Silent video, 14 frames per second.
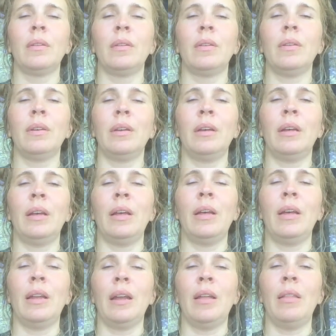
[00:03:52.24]

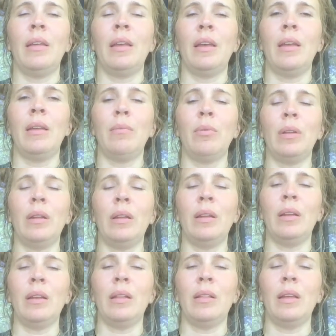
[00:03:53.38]
Good. And then
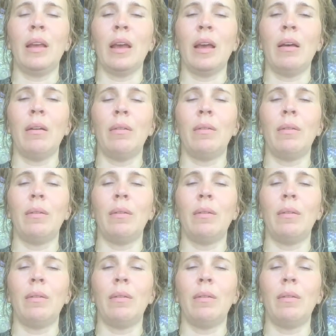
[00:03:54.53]
breathing out.